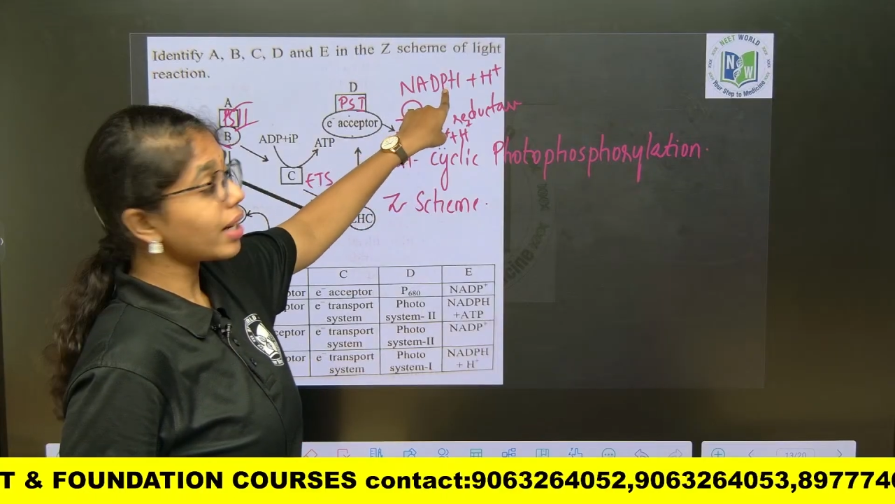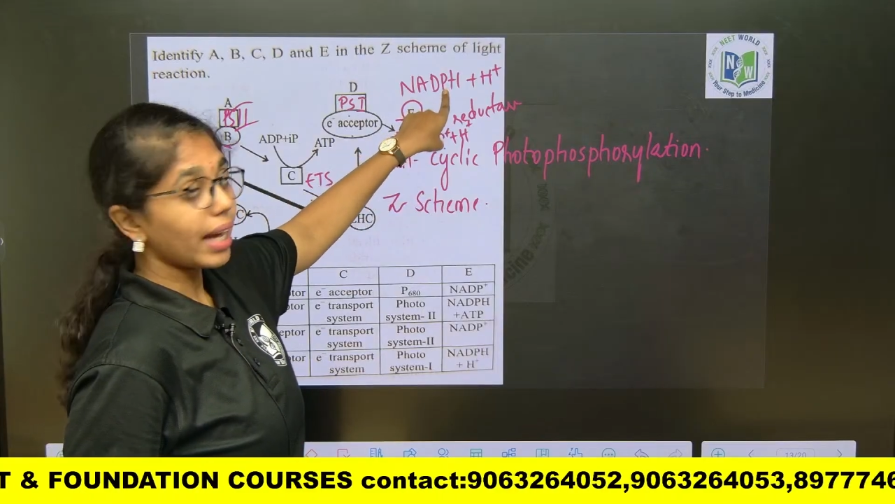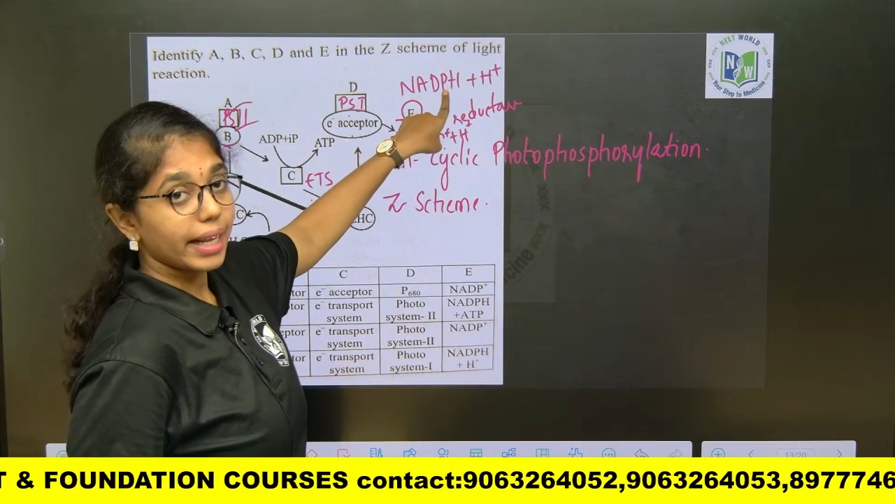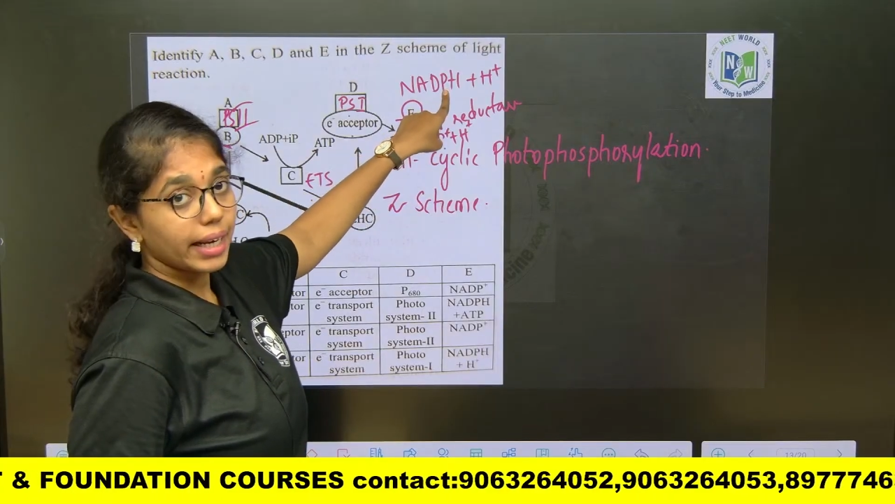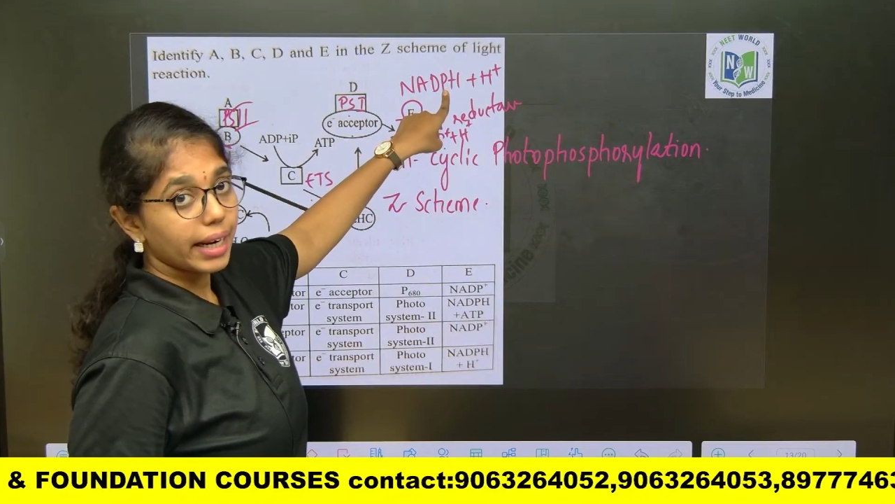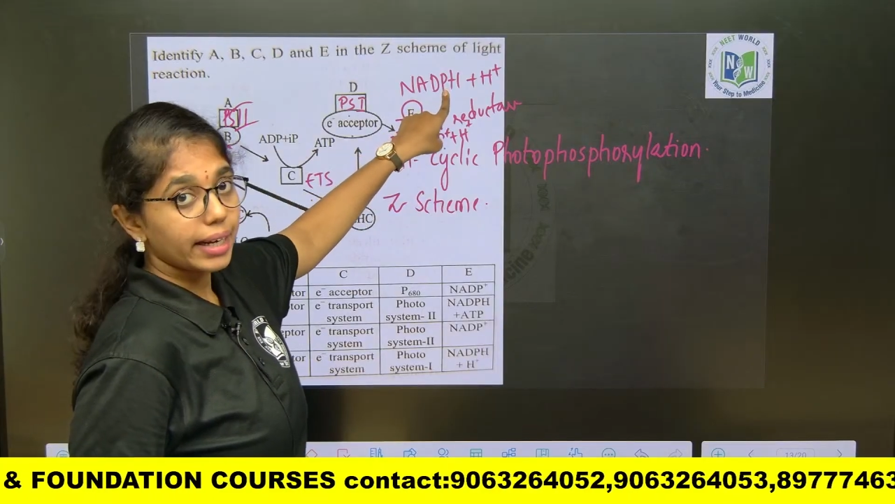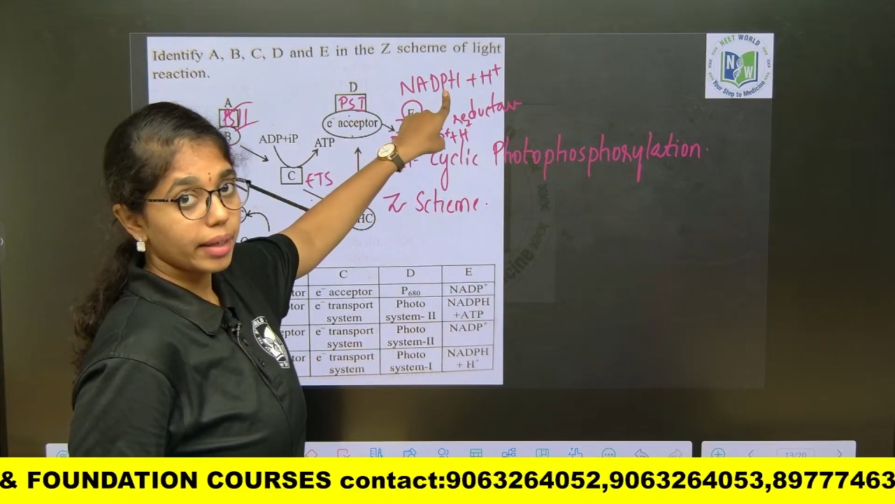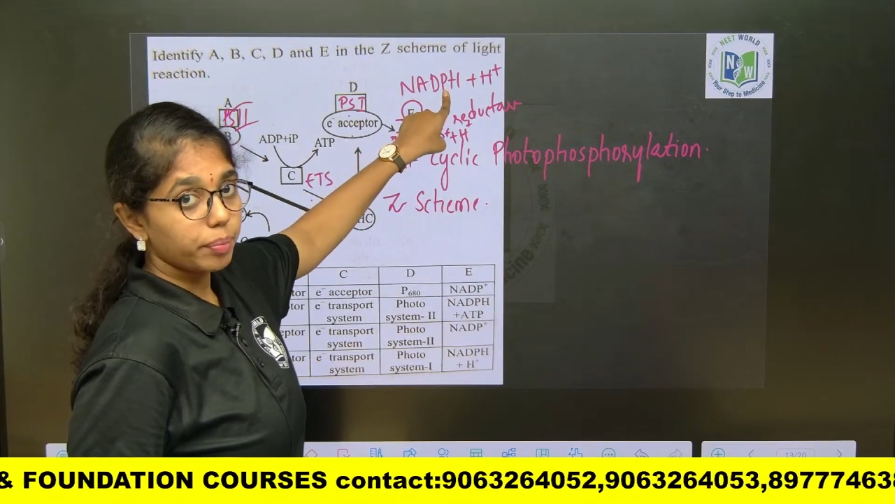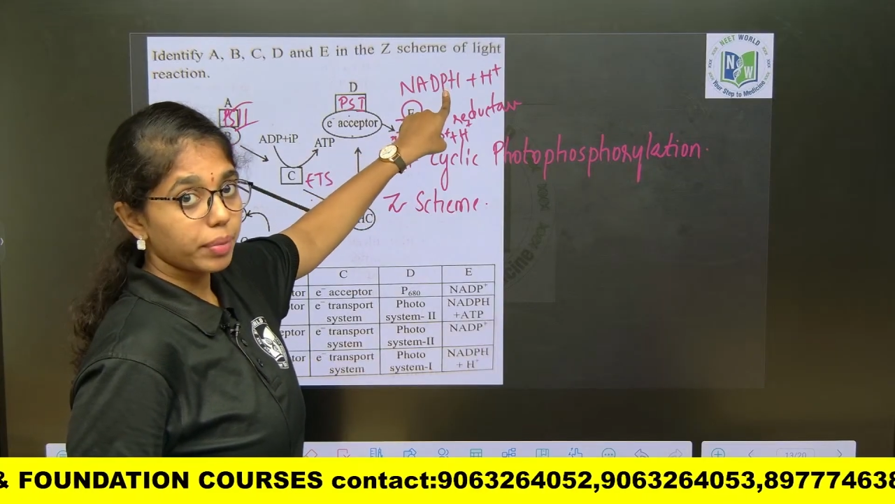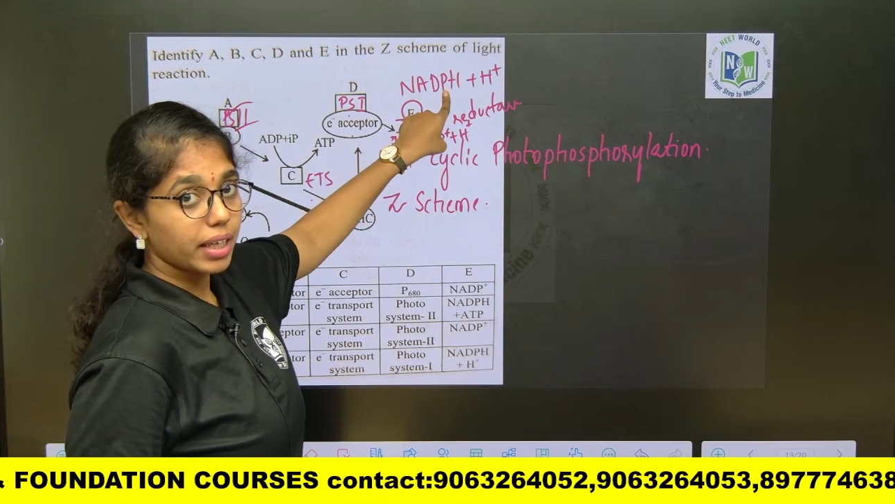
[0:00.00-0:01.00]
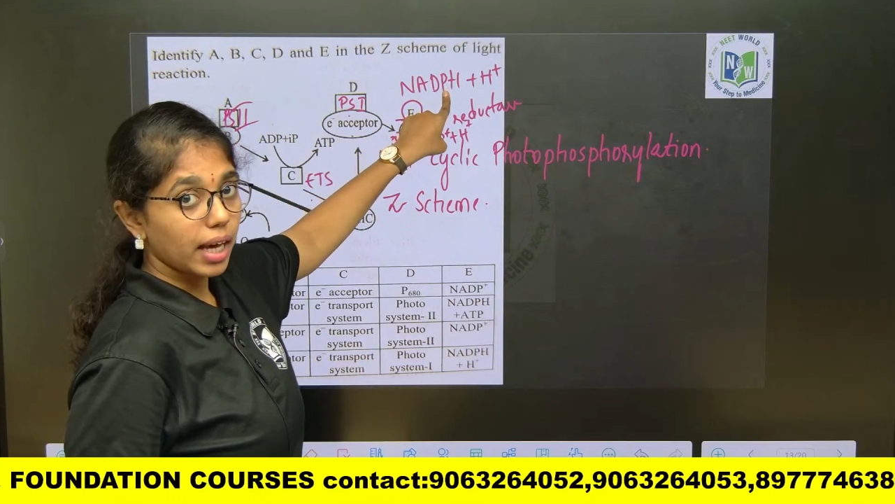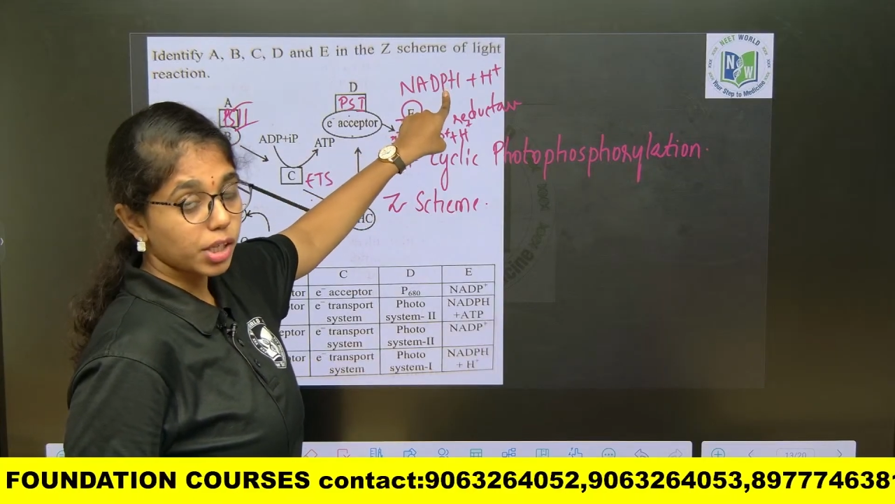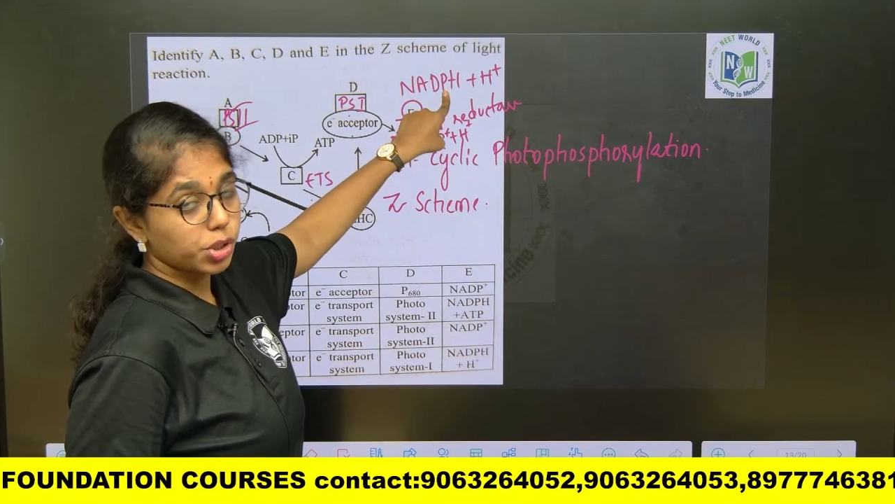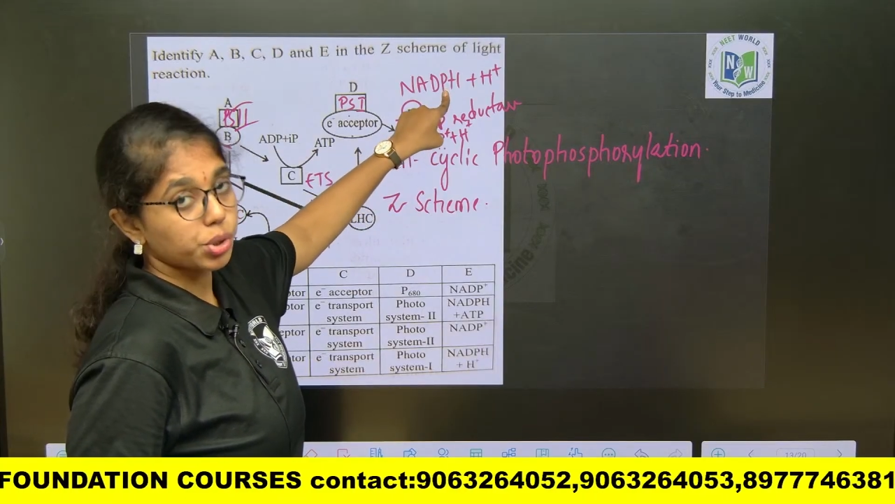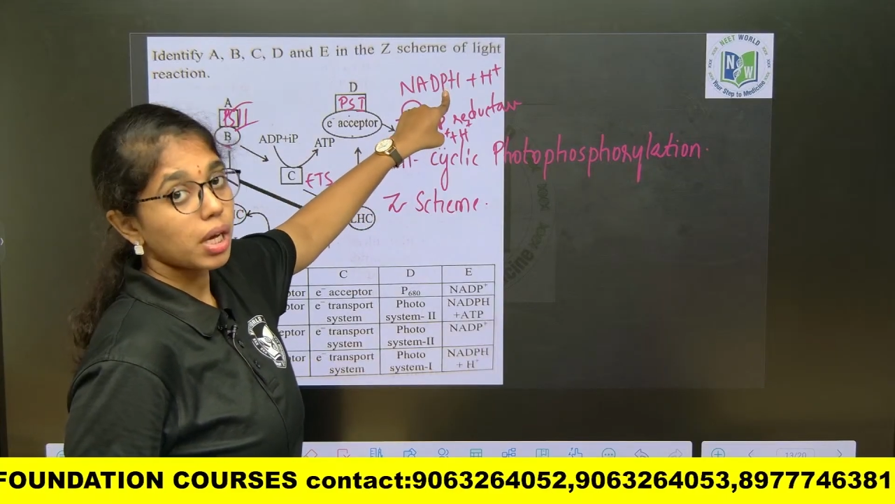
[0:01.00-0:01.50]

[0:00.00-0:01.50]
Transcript: NADPH